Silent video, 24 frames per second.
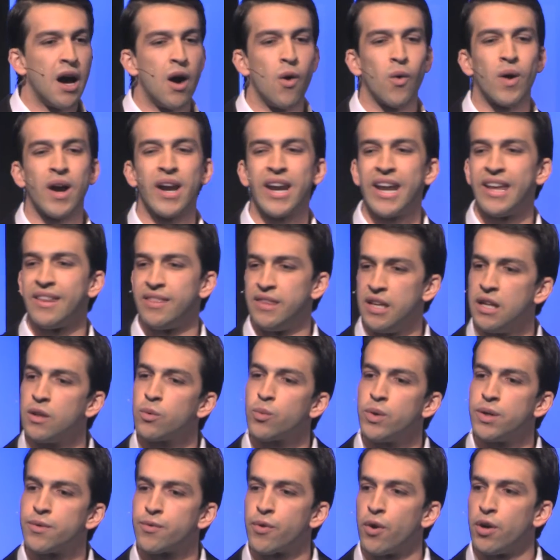how can I deal
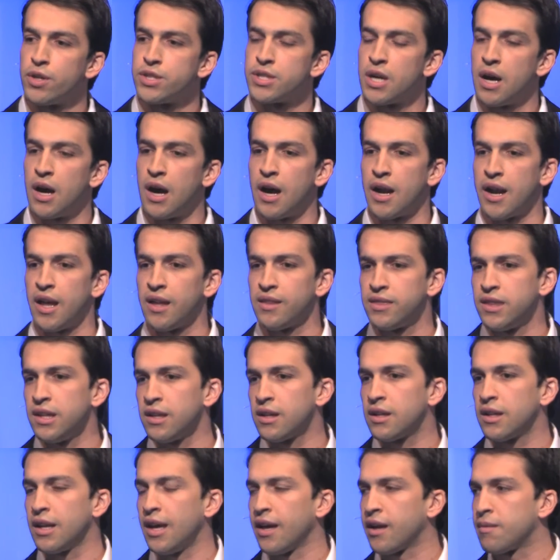with roya, and I
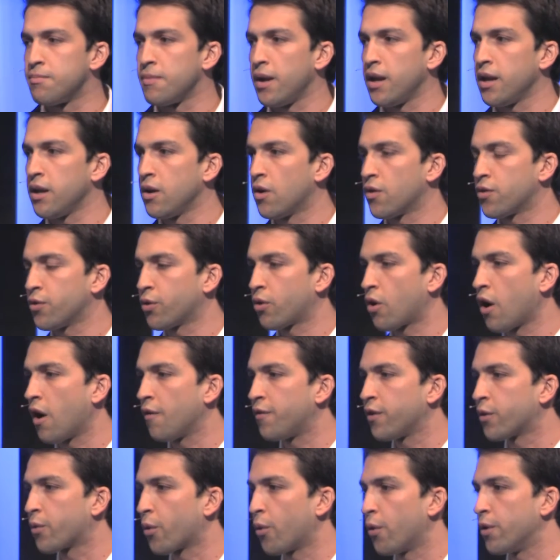think like many other
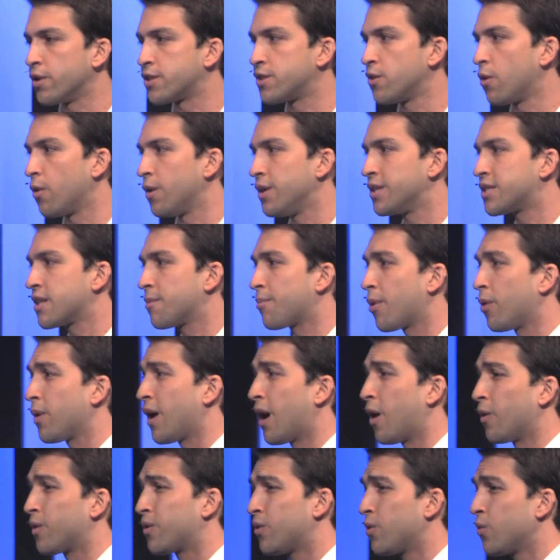coffee growers know, it's about
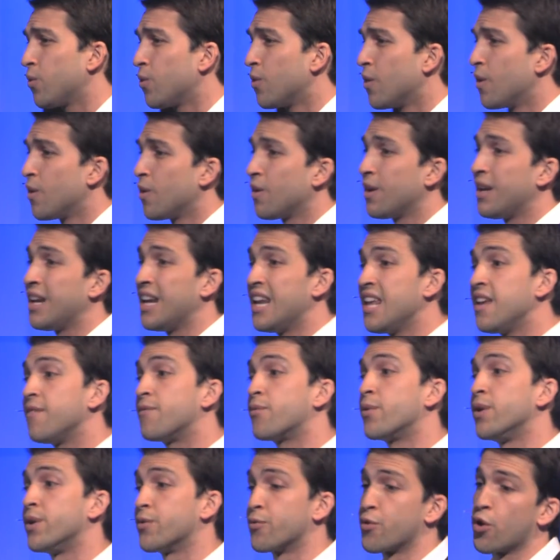how to
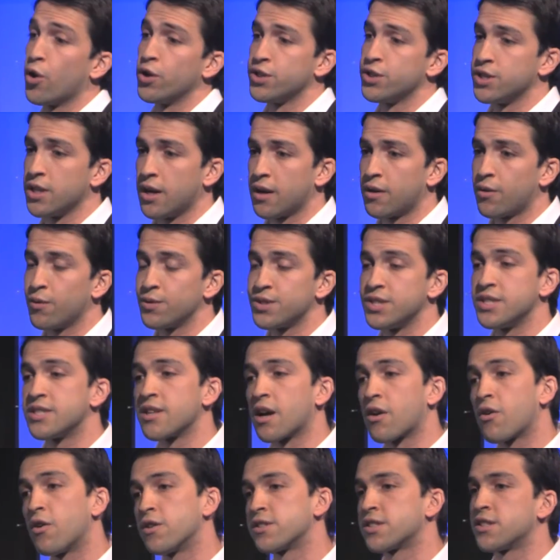live with roya, because it's a
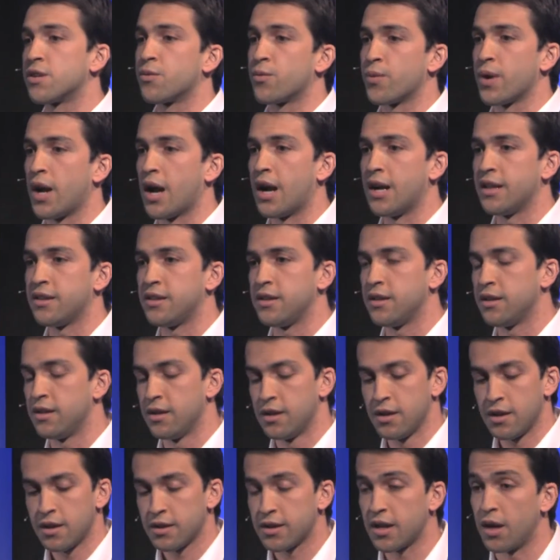constant reality
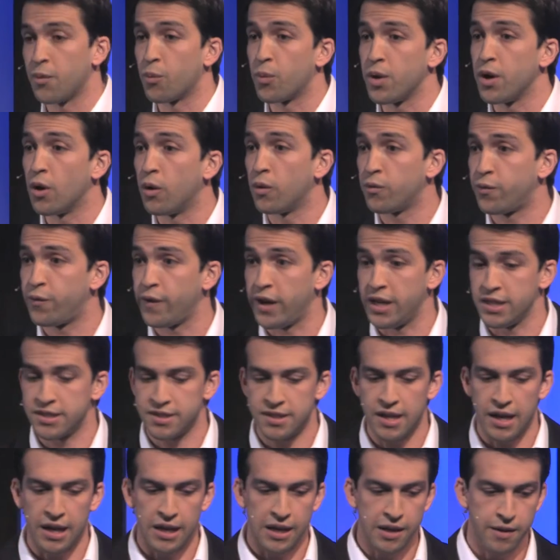that we all face
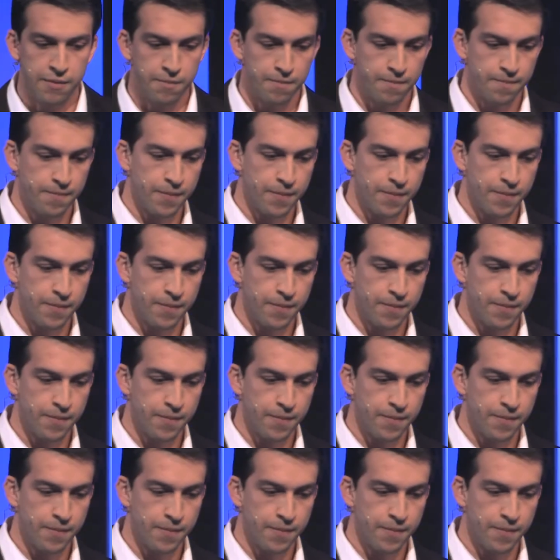daily.